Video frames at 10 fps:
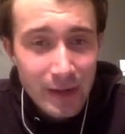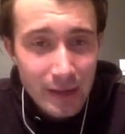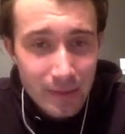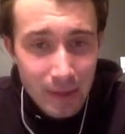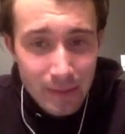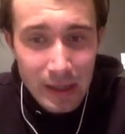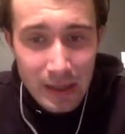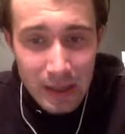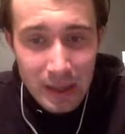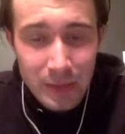Mud
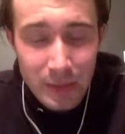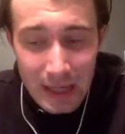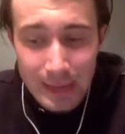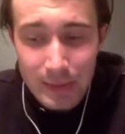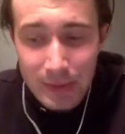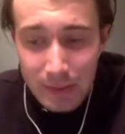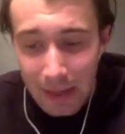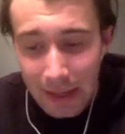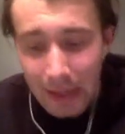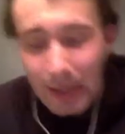Ducks, was able to
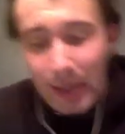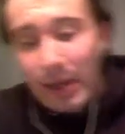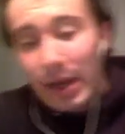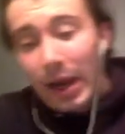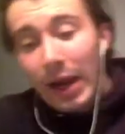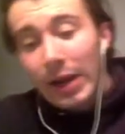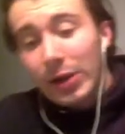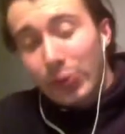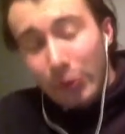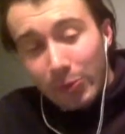make a
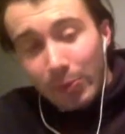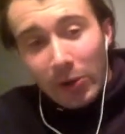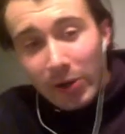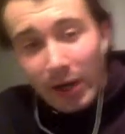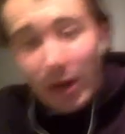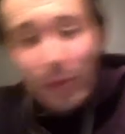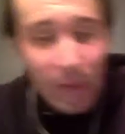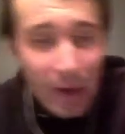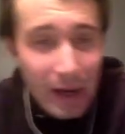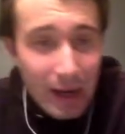good burger
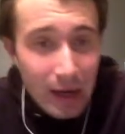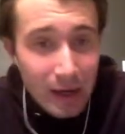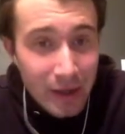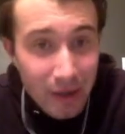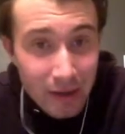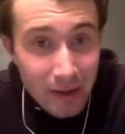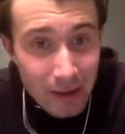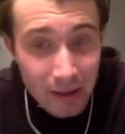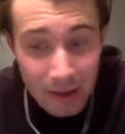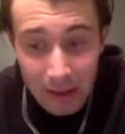without onion
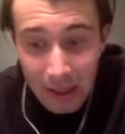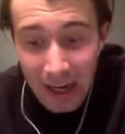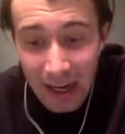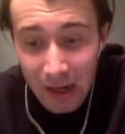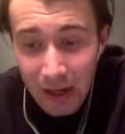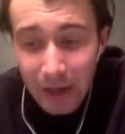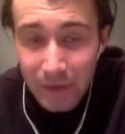in any of